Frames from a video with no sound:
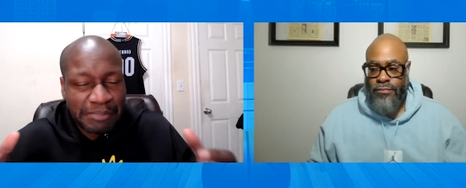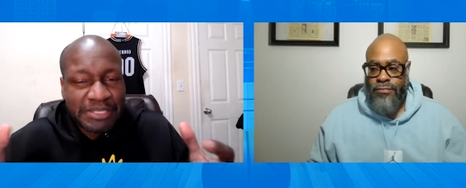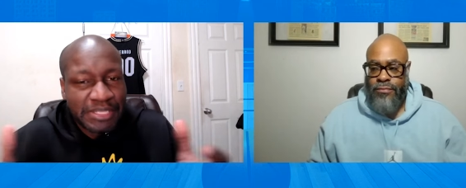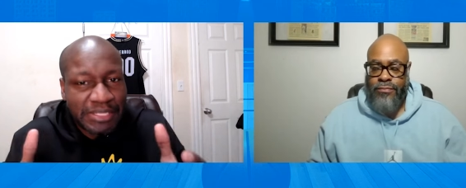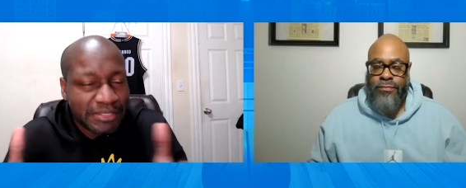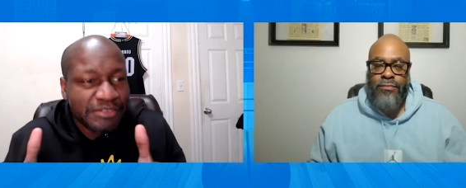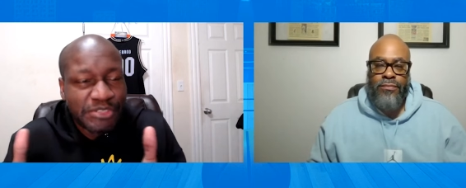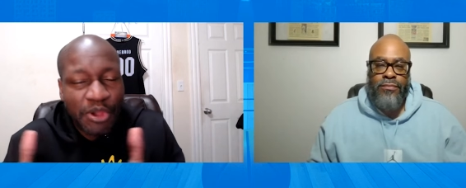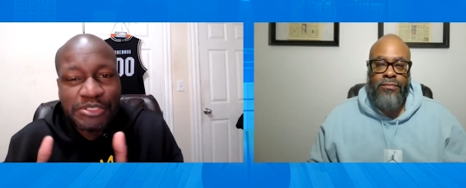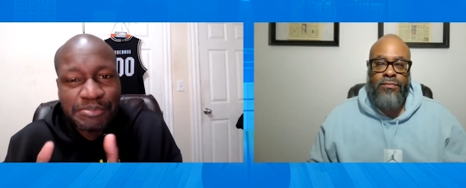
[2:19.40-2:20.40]
Speaker 1: I mean, there's
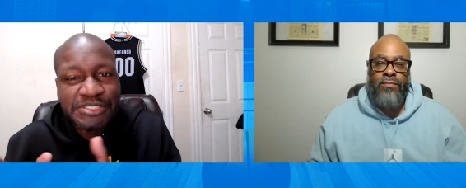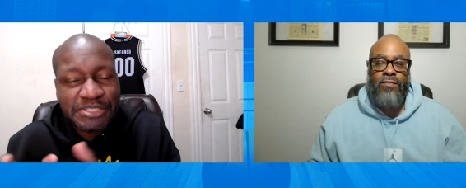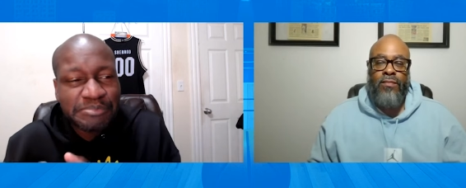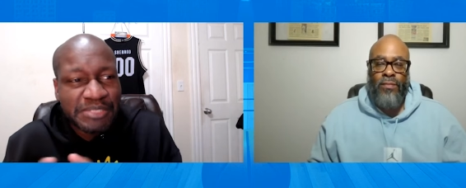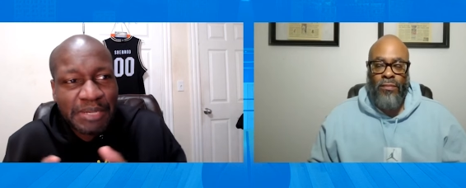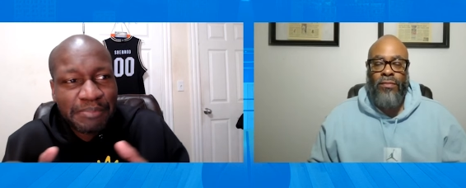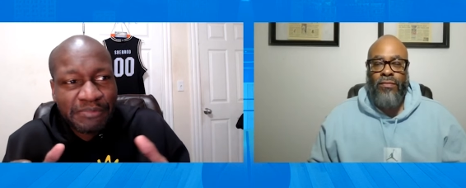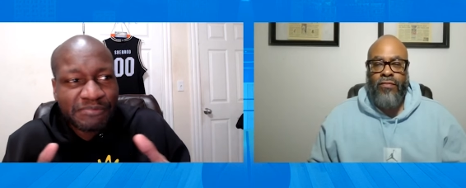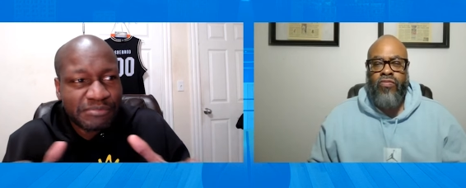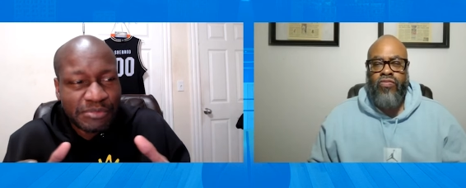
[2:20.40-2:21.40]
always been some type
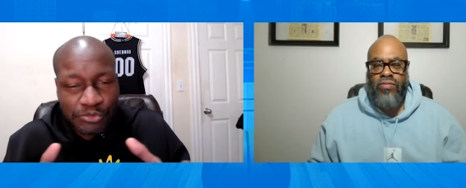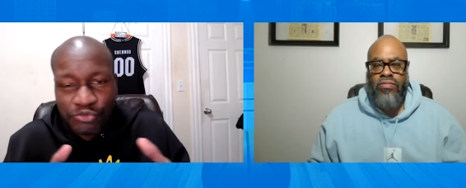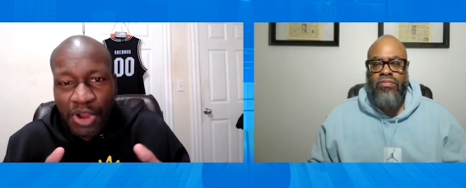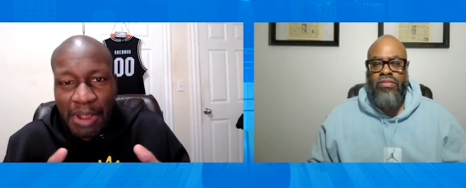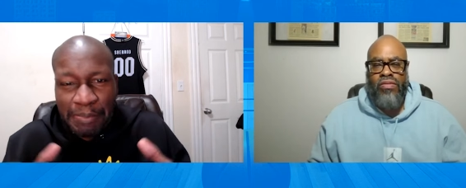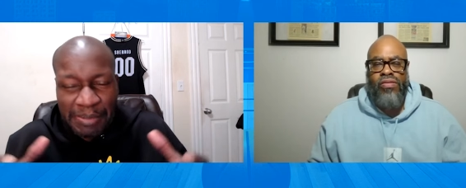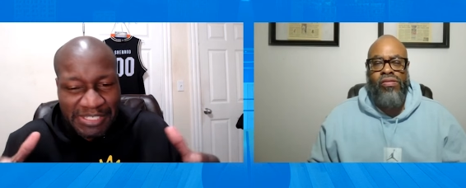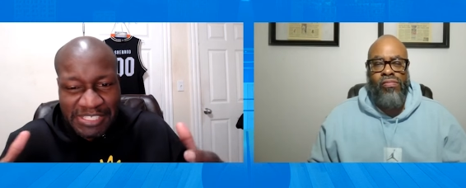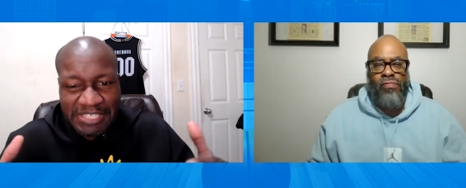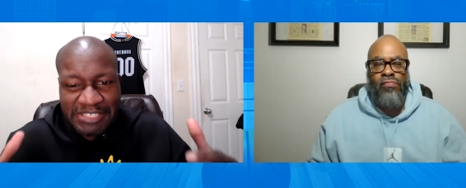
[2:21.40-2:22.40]
of you know drama, but it
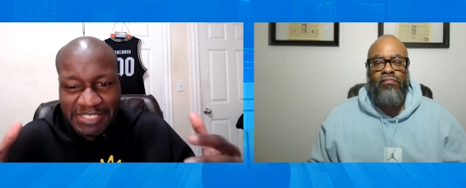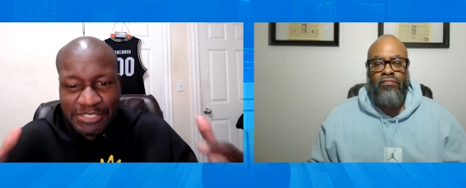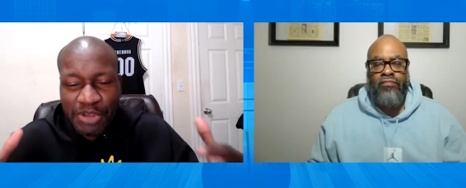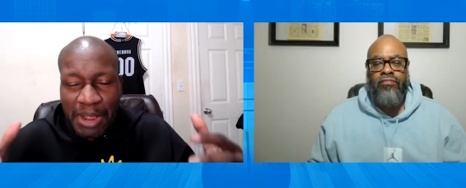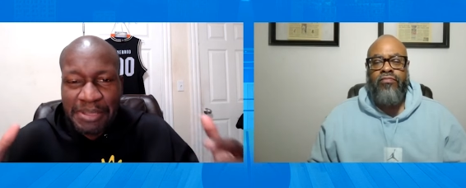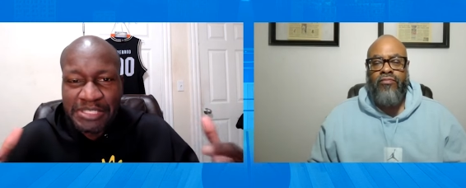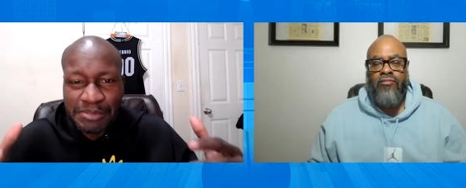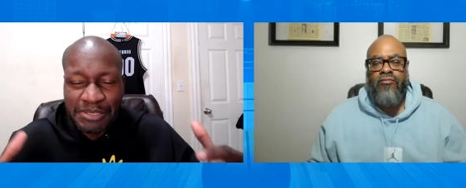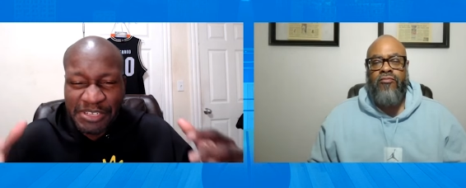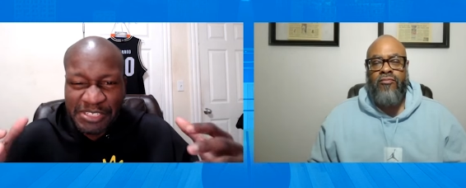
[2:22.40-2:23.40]
seems like the drama has
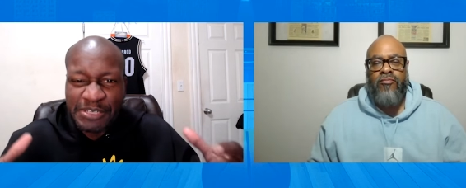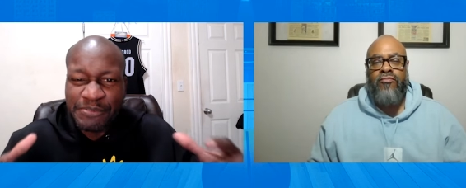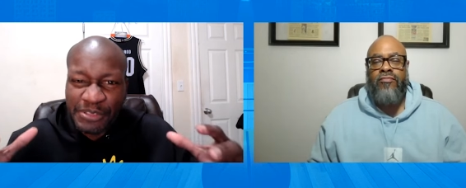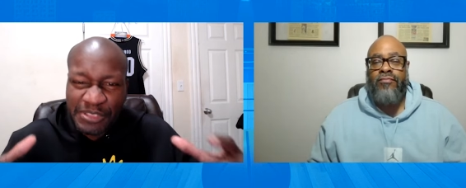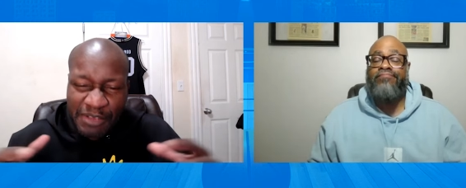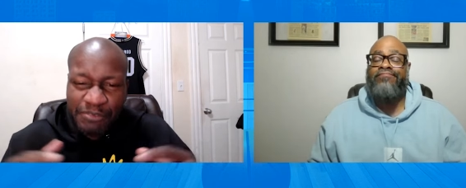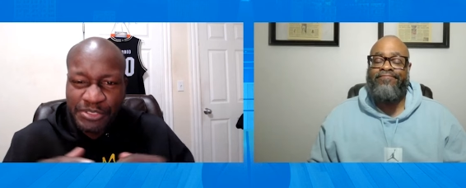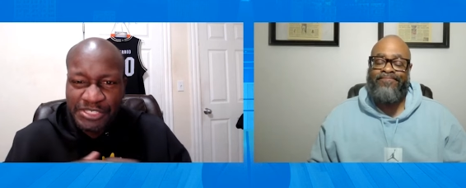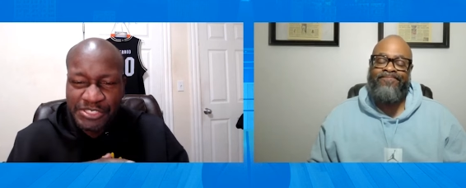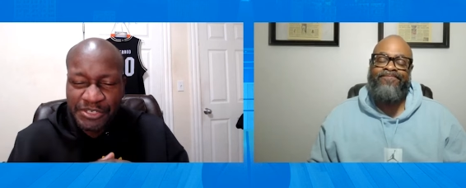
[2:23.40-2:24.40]
been on a different level
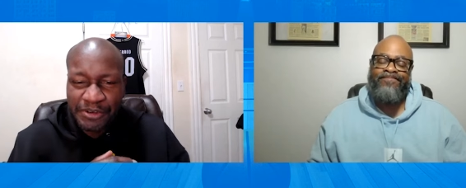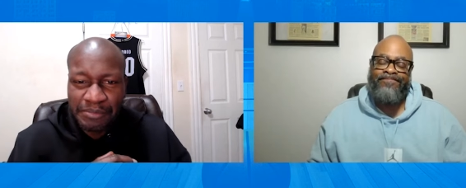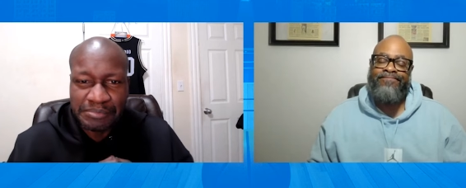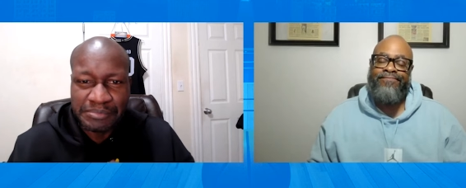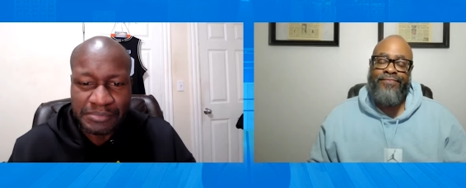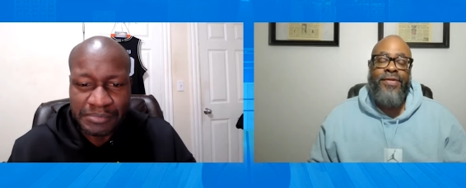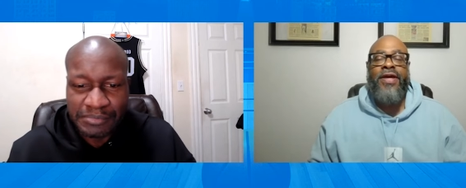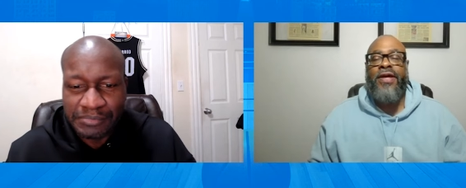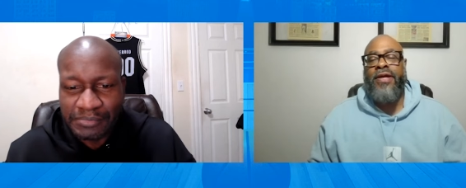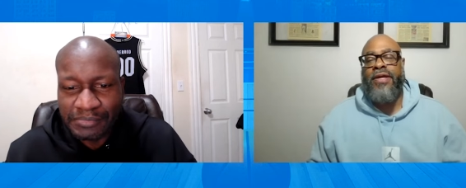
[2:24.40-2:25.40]
this year.
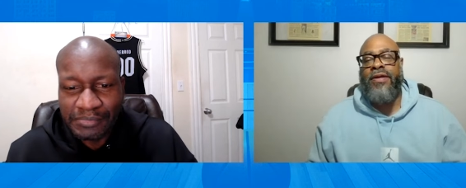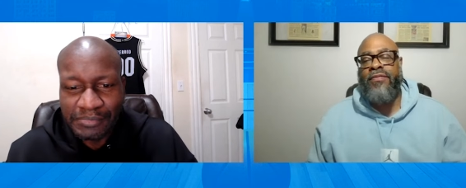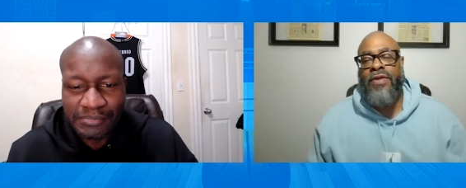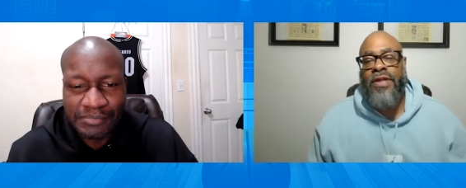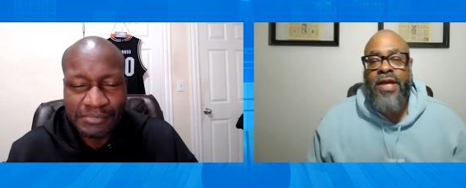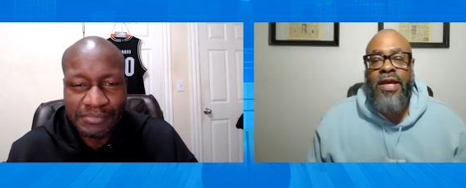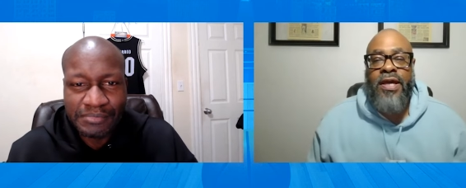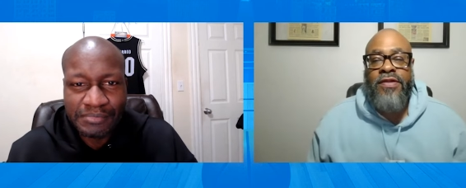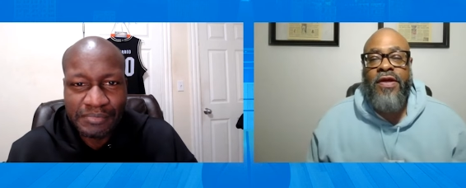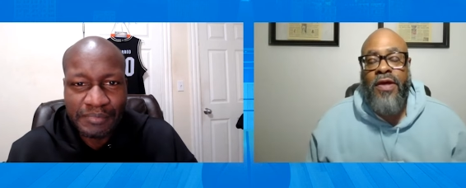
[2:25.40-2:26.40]
Speaker 2: Yeah, it, it really
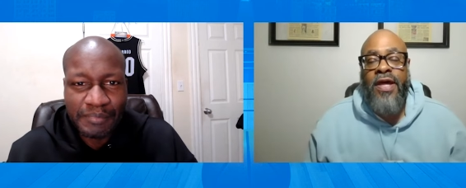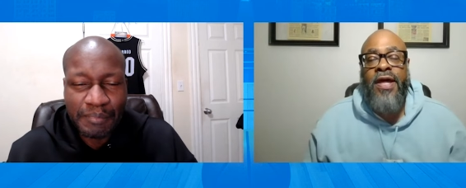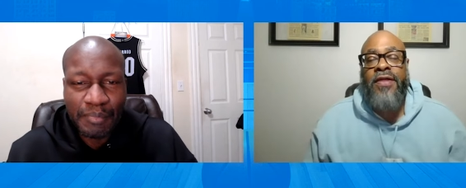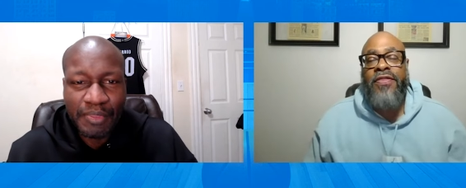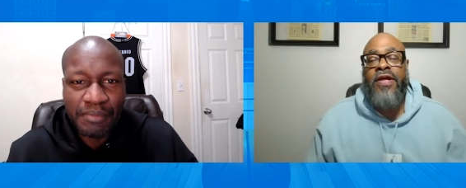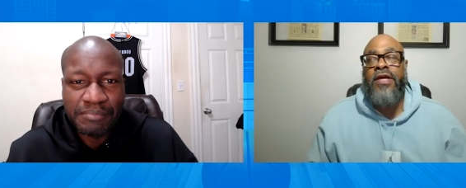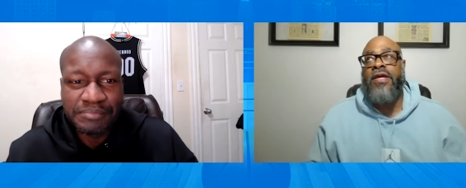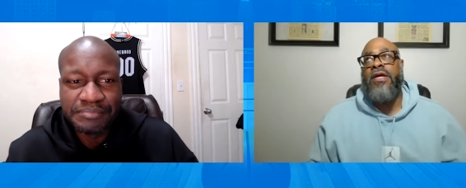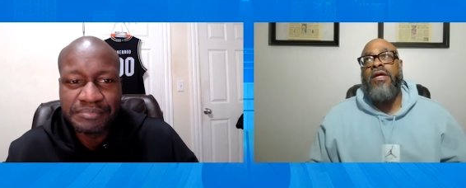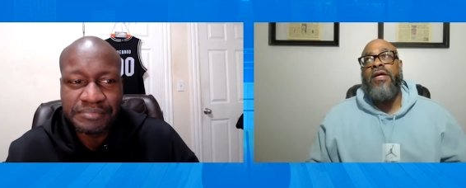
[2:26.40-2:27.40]
has. Uh, I, I,
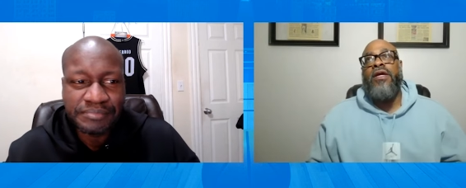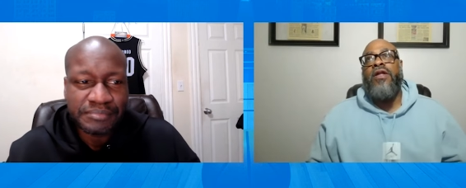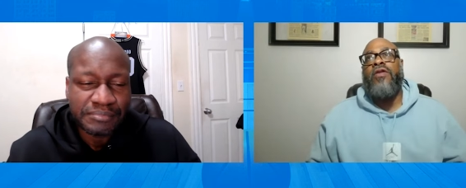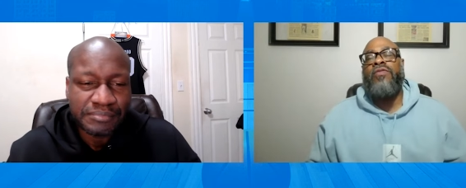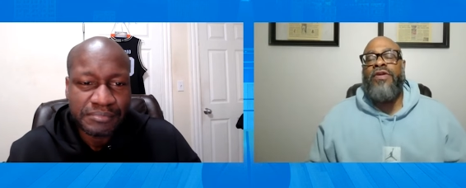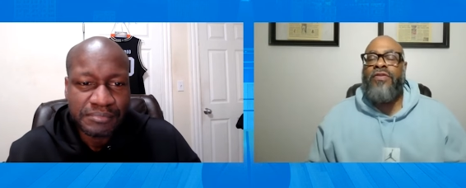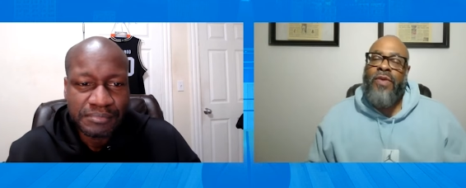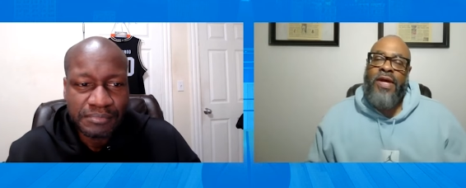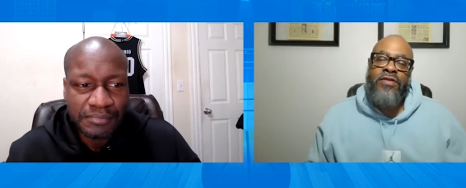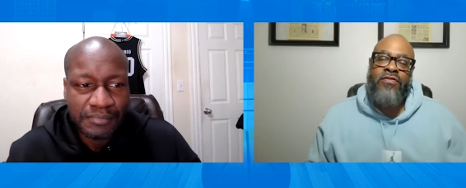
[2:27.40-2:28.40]
think the
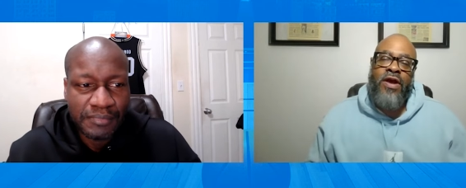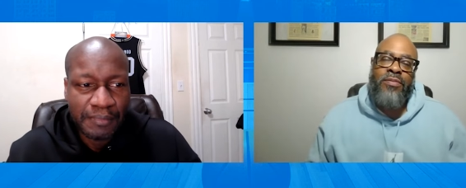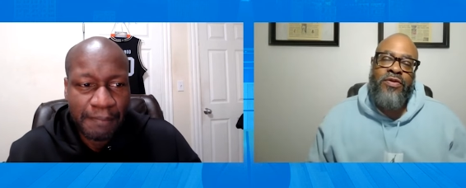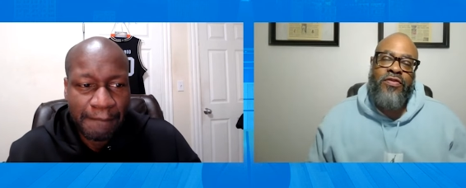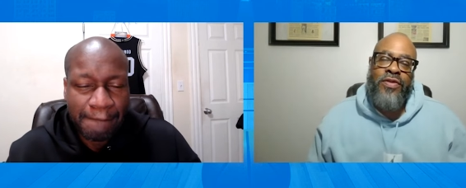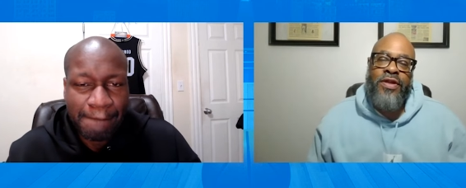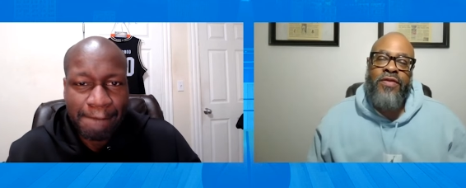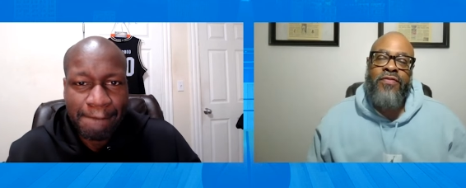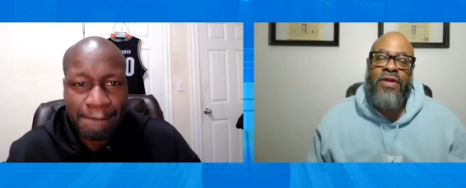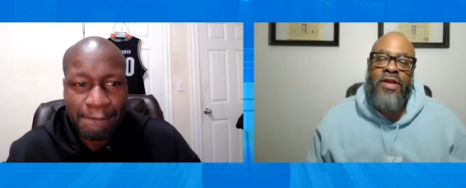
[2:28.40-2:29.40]
reason why the drama is on a
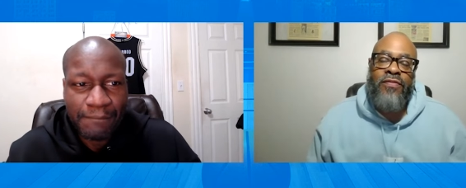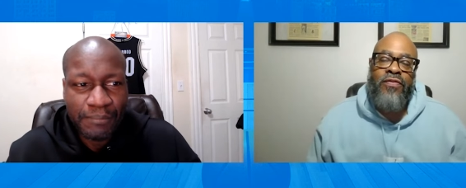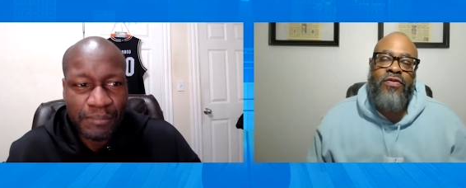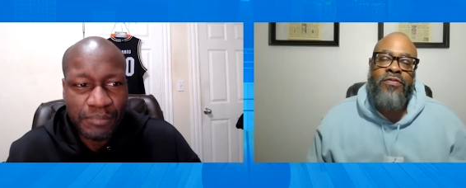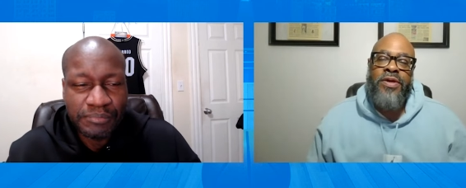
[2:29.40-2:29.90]
different level is